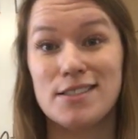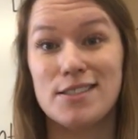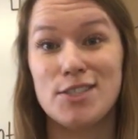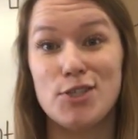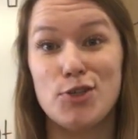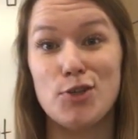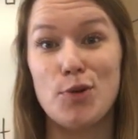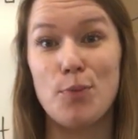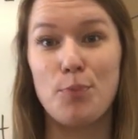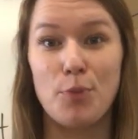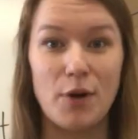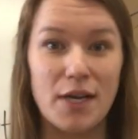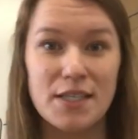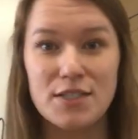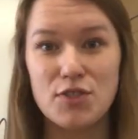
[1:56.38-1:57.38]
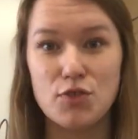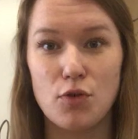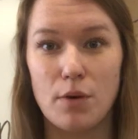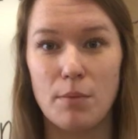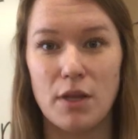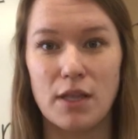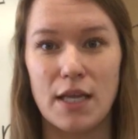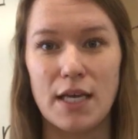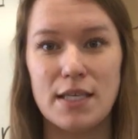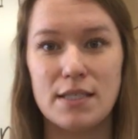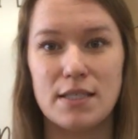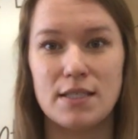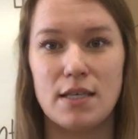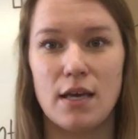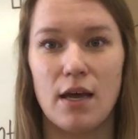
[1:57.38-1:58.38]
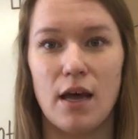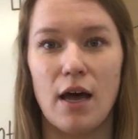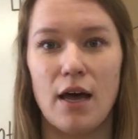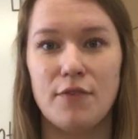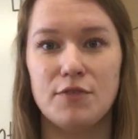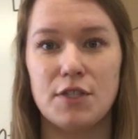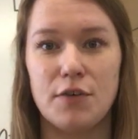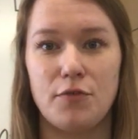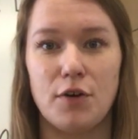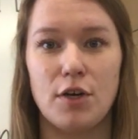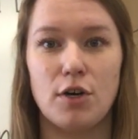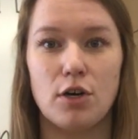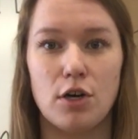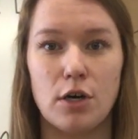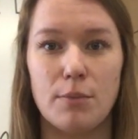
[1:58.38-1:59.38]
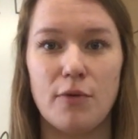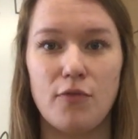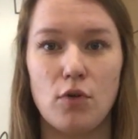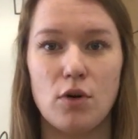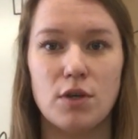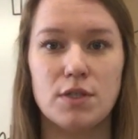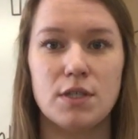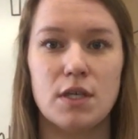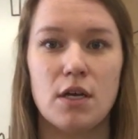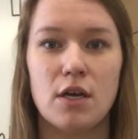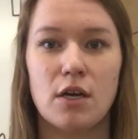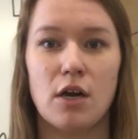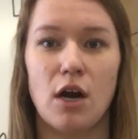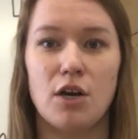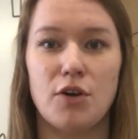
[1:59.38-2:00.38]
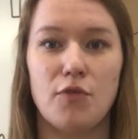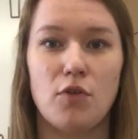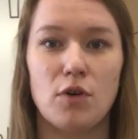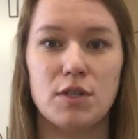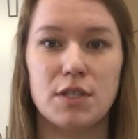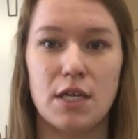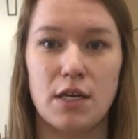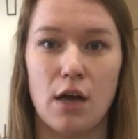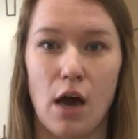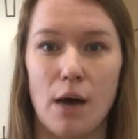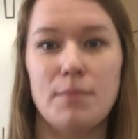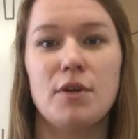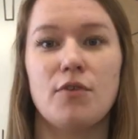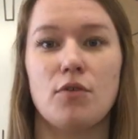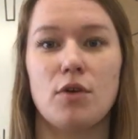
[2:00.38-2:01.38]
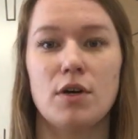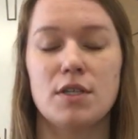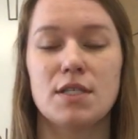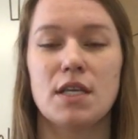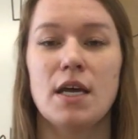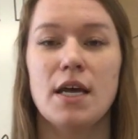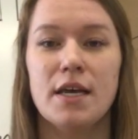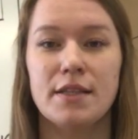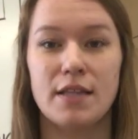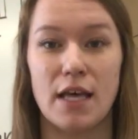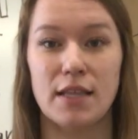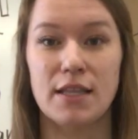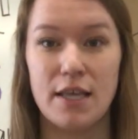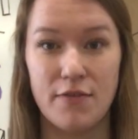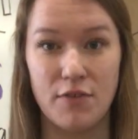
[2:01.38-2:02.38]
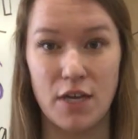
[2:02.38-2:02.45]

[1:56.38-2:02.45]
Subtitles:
to brainstorm a list of different herbivores, carnivores, and omnivores that live